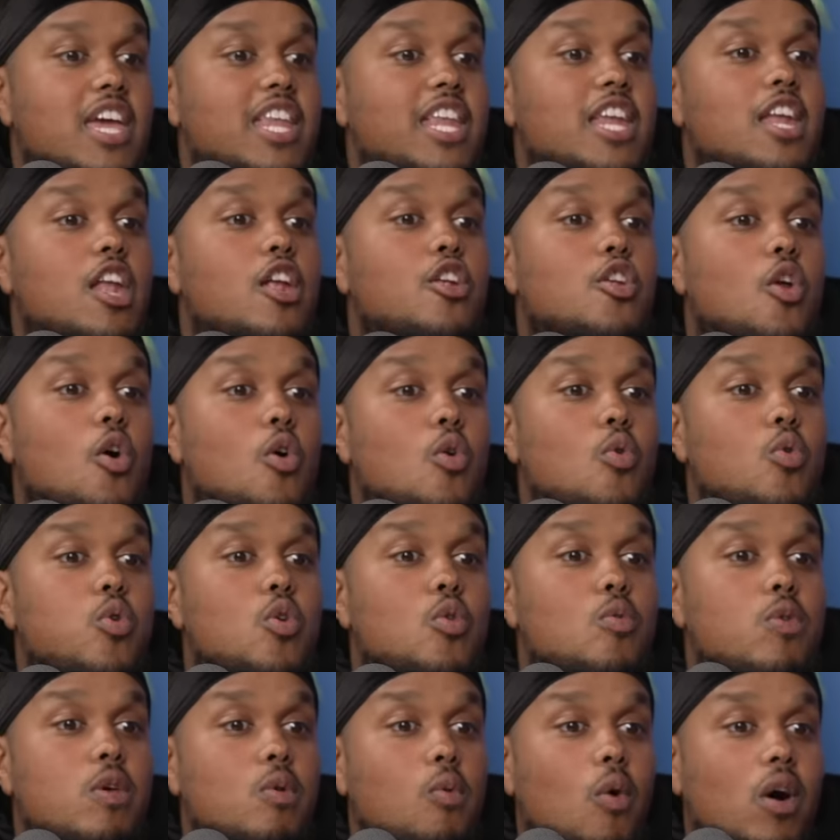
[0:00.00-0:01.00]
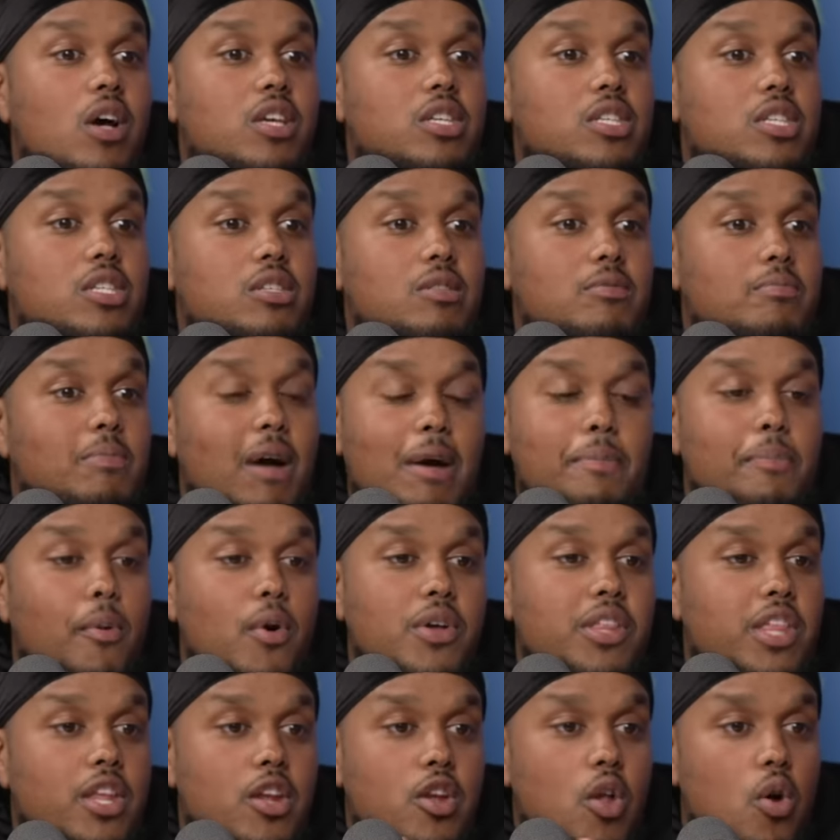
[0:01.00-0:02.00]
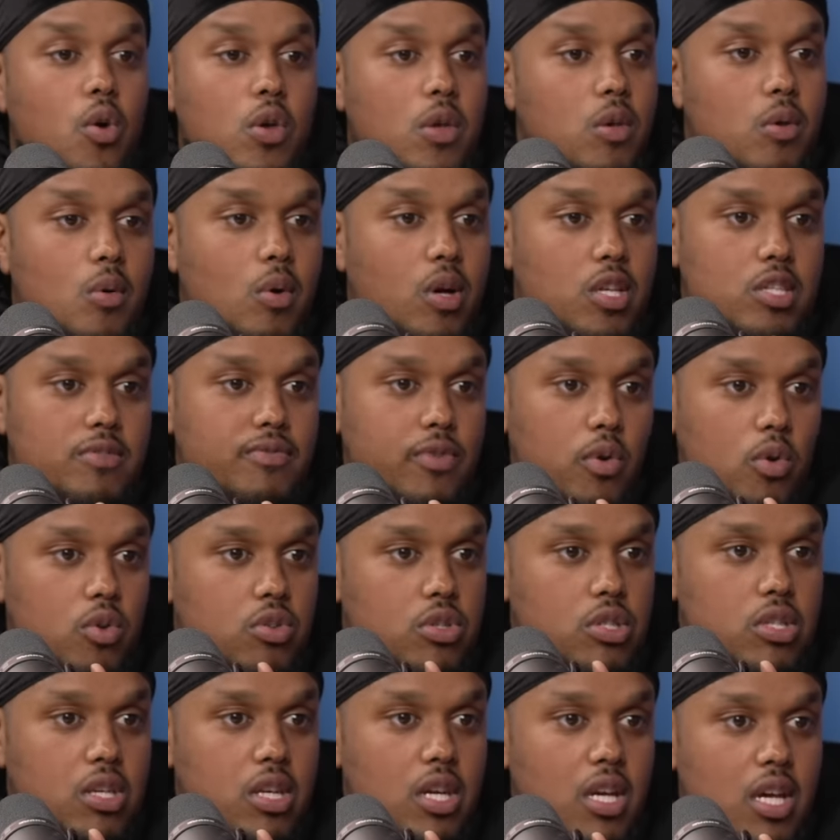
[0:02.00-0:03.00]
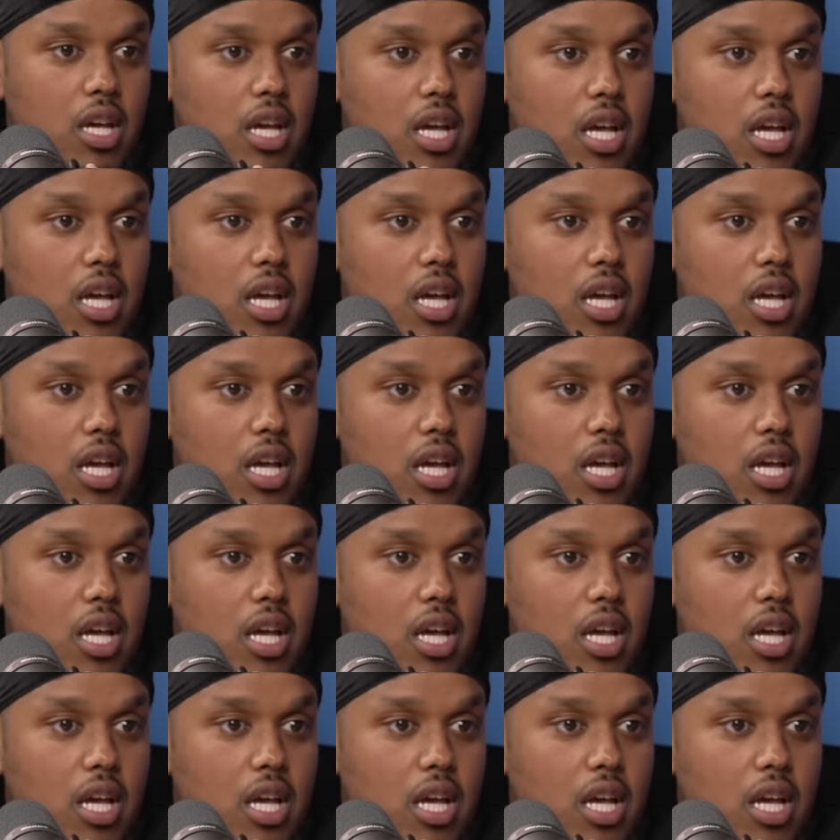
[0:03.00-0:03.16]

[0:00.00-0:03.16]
He didn't know who yeah. he was. He didn't my boy was. didn't know who he was, of course.